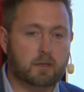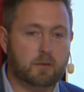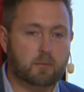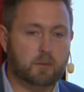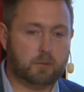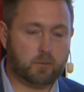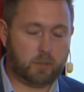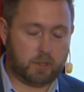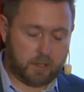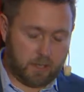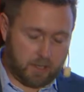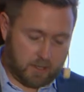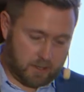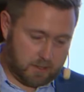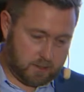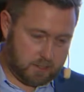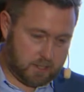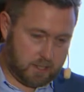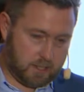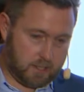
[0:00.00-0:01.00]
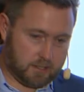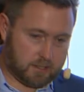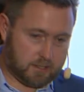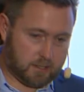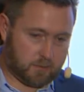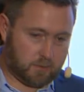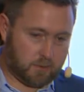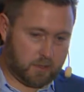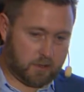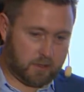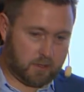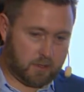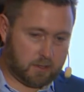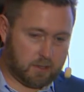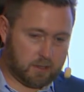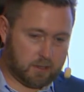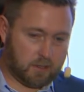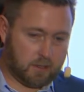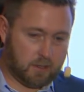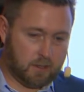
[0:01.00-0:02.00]
But what I can say is that we think
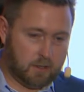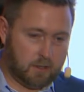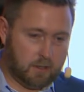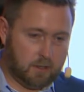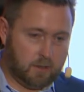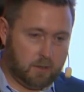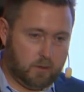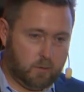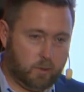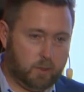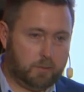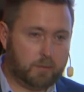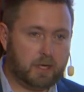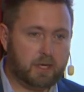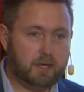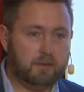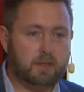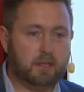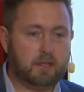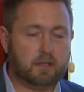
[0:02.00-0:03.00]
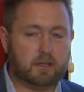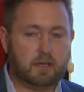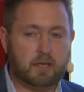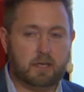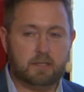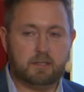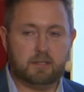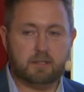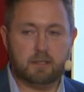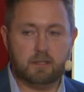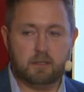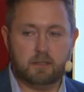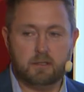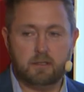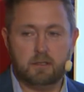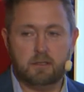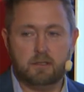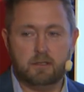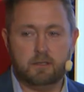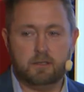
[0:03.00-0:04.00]
that we believe that
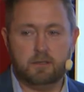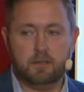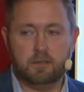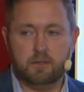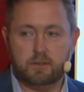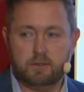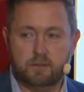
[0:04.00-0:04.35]
the, the,